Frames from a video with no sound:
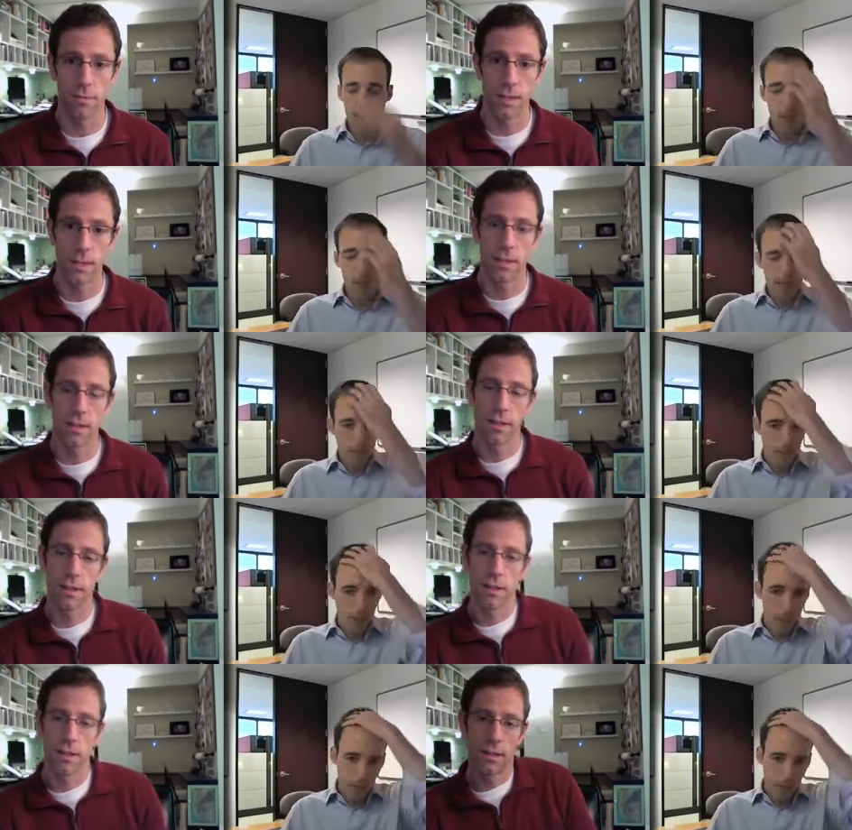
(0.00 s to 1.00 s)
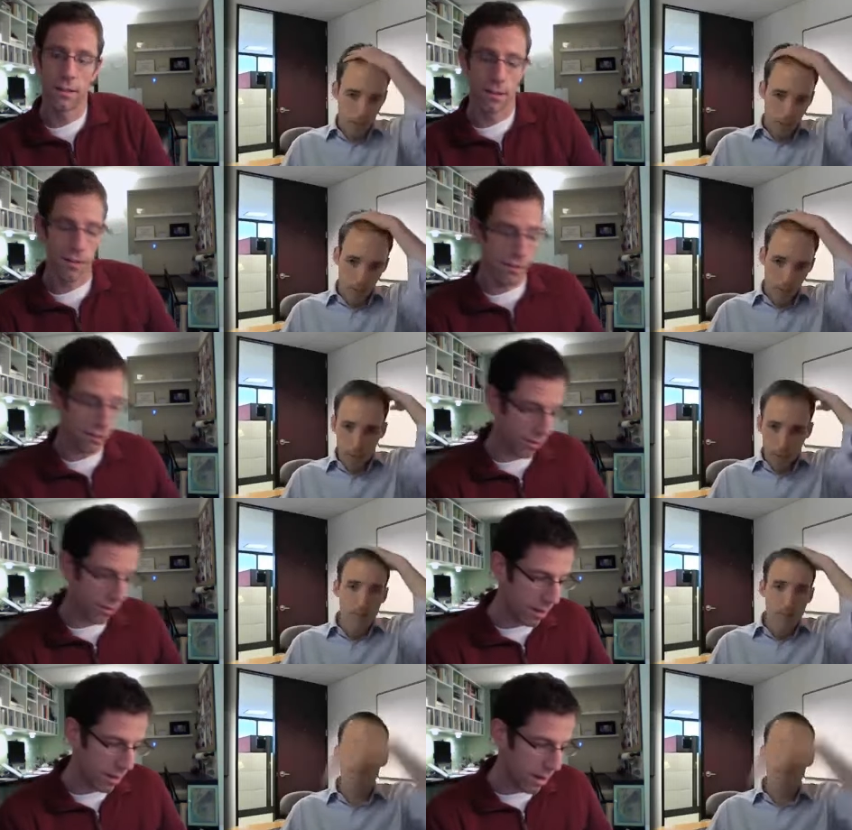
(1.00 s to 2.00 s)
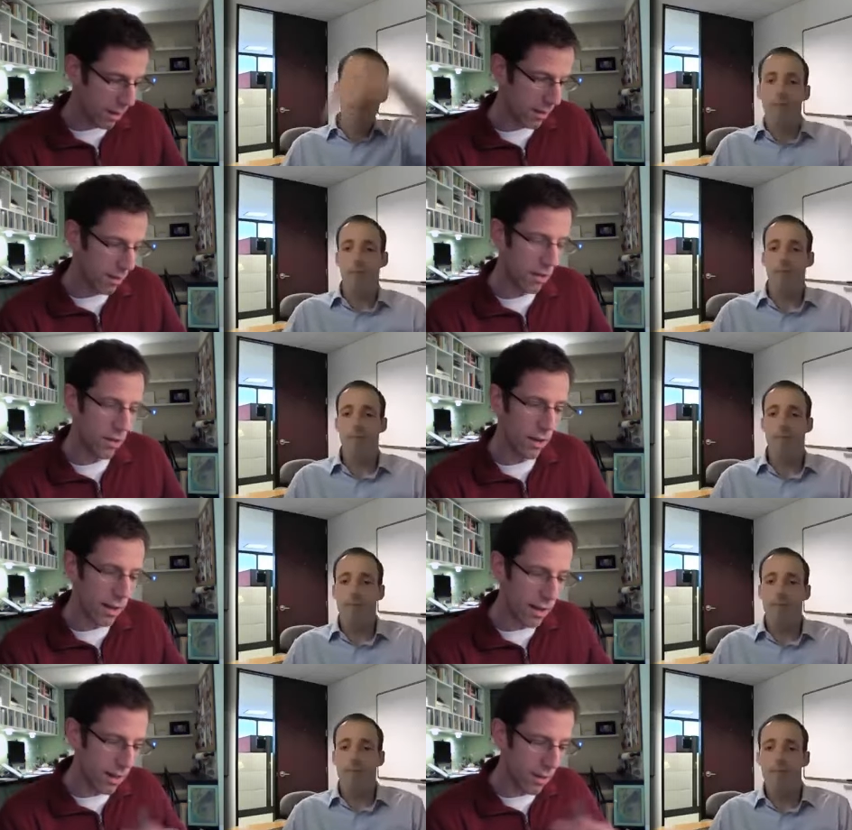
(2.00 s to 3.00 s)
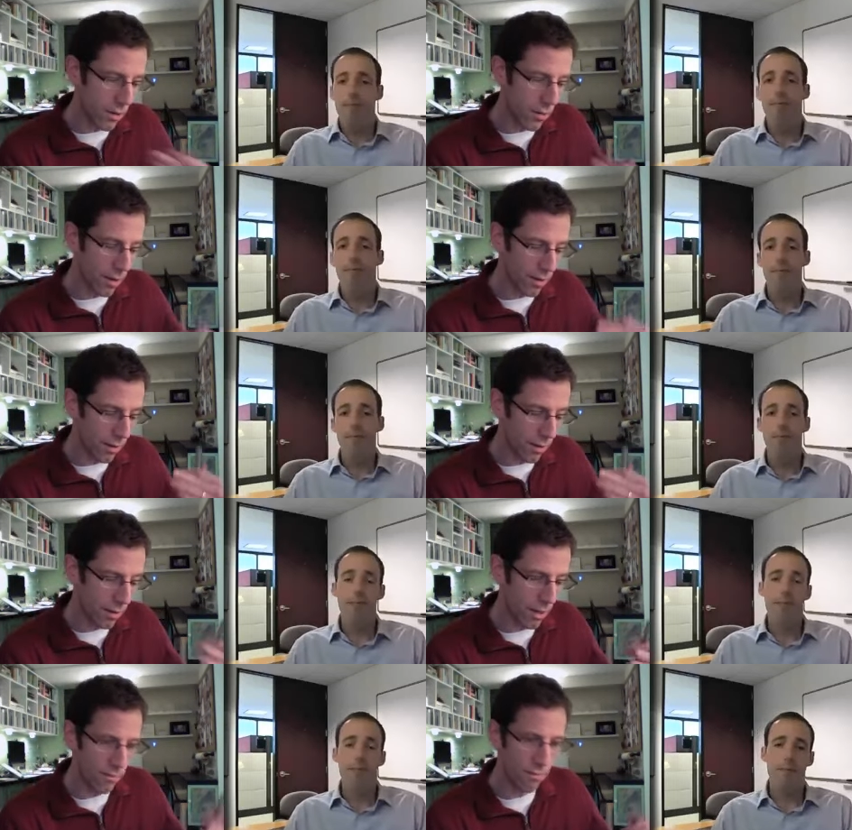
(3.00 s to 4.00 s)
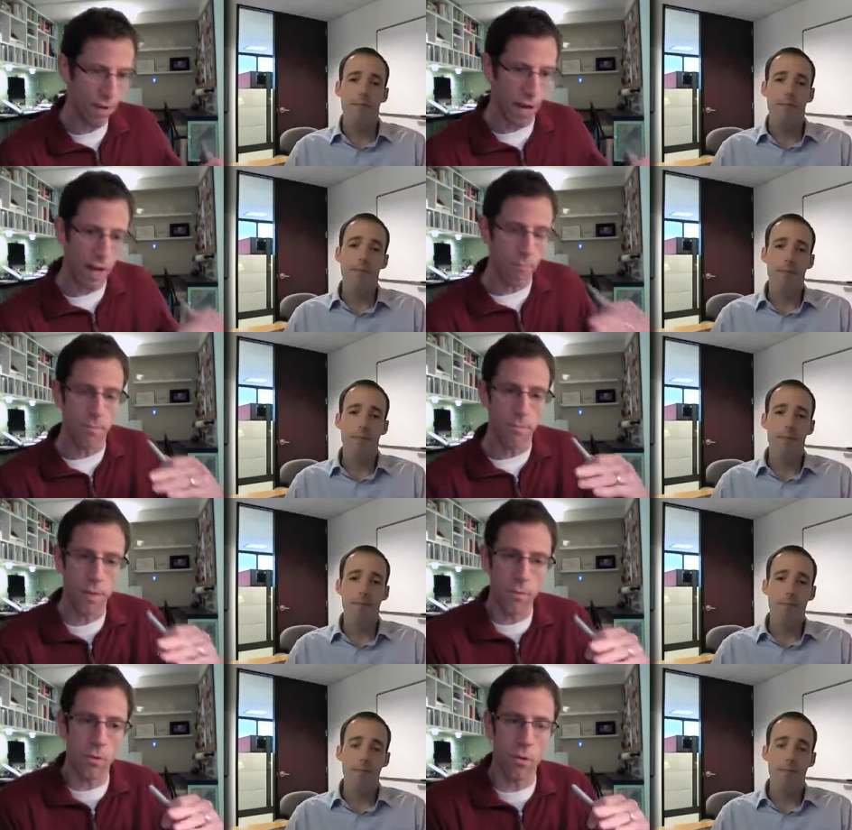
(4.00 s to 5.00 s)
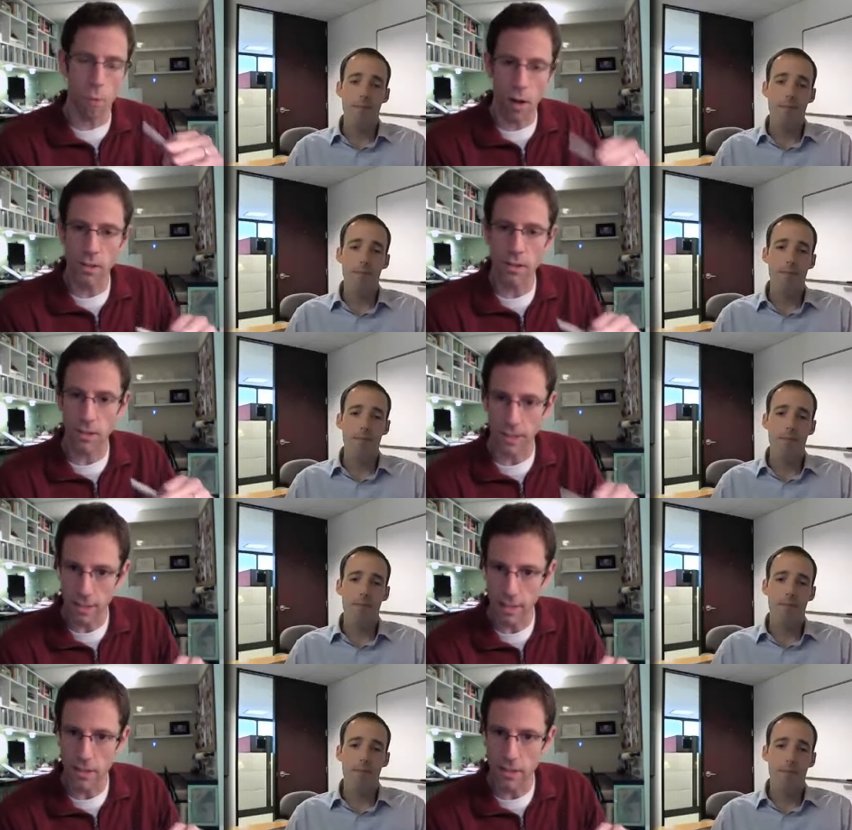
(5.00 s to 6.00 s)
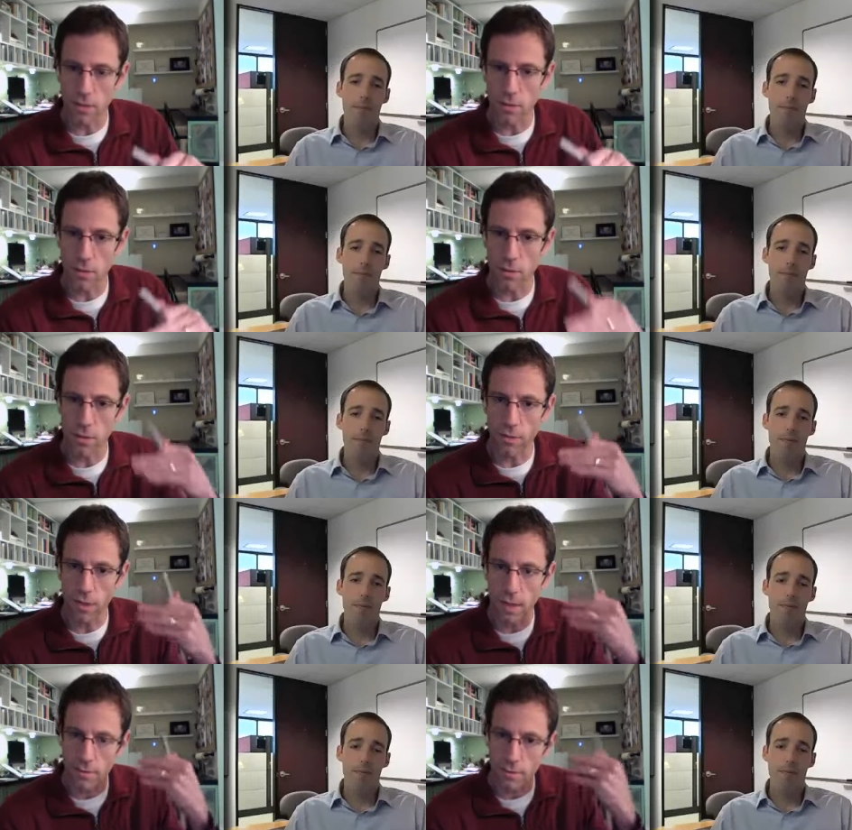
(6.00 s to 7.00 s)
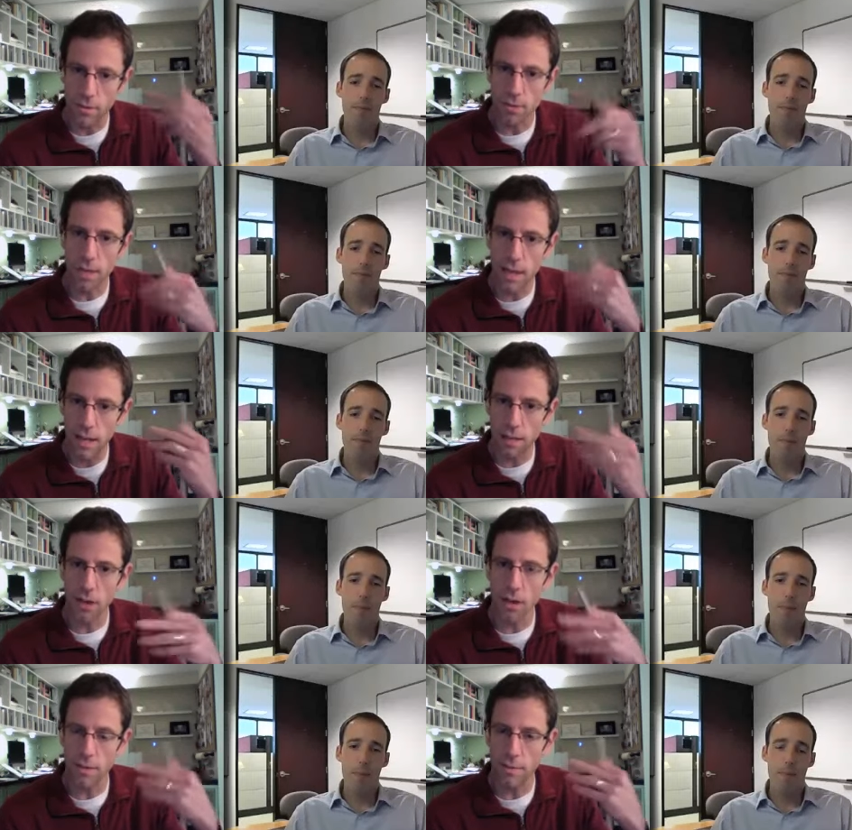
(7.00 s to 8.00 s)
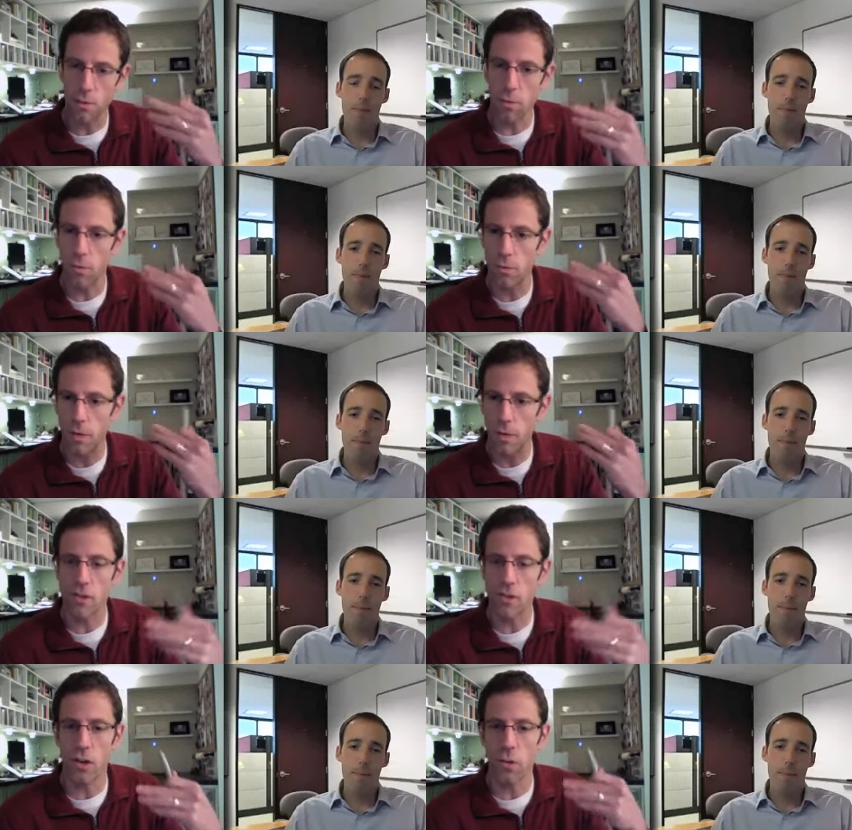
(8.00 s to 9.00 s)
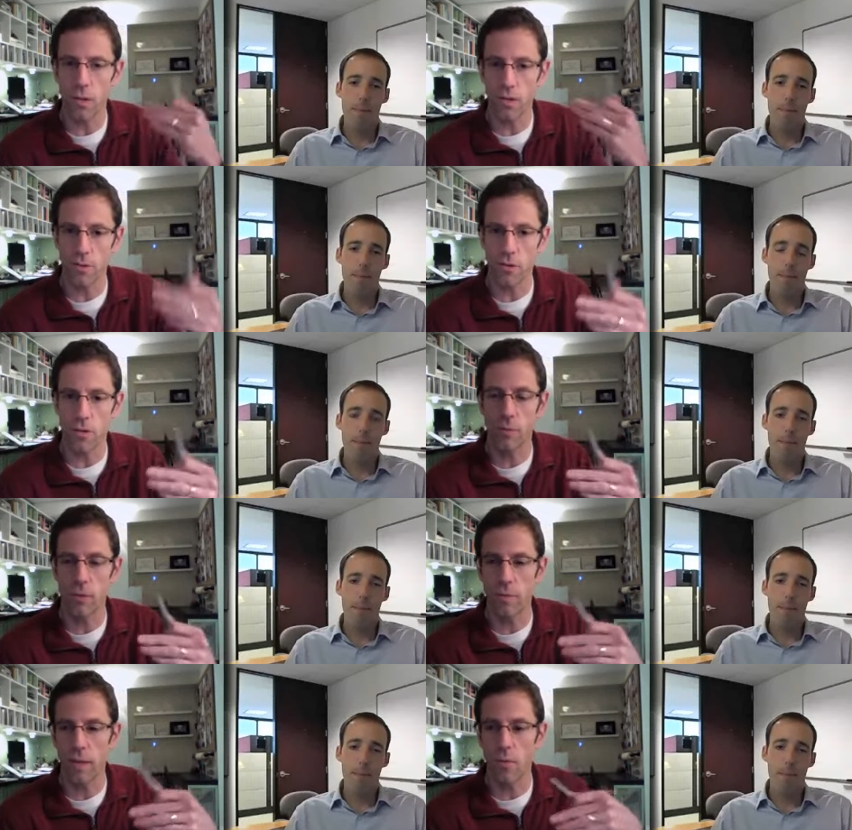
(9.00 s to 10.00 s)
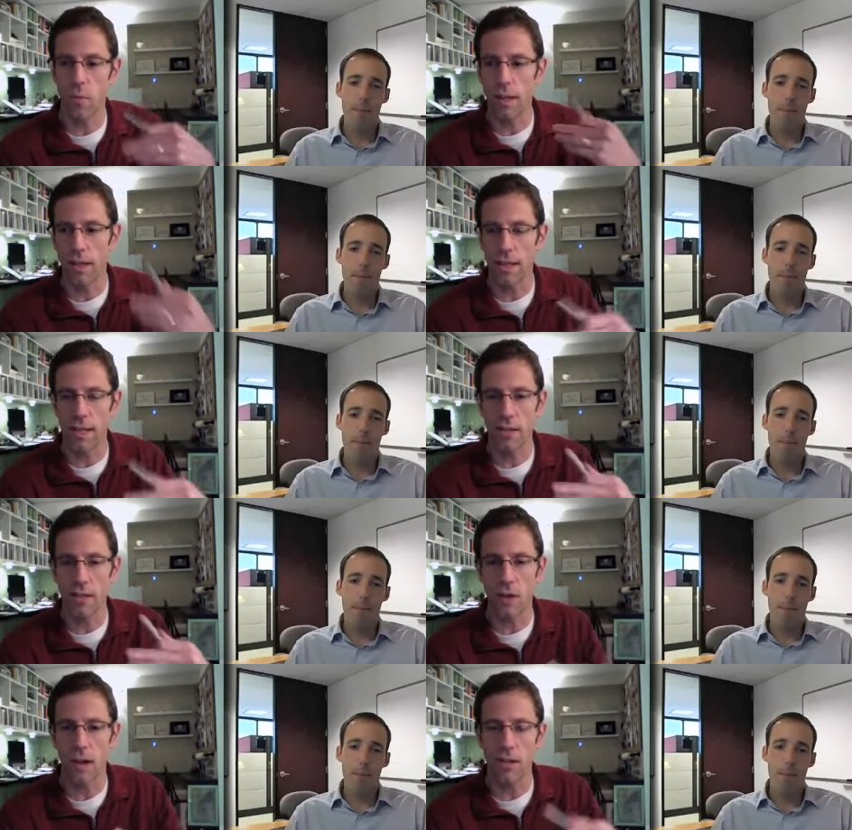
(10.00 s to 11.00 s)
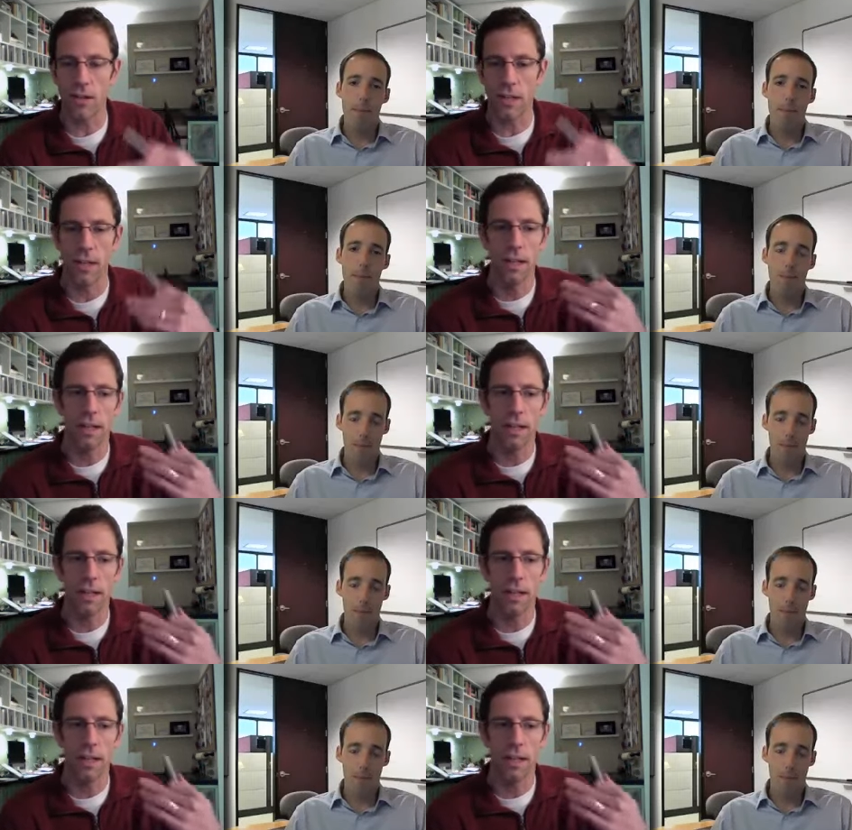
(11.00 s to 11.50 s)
Speaker 1: Yeah, yeah. So, I, you know, I want to I want to leave um, people who are watching this and listening to this with, with some kind of with some key thoughts about wh- where they should go, what their first step should be, why they would need this strategy.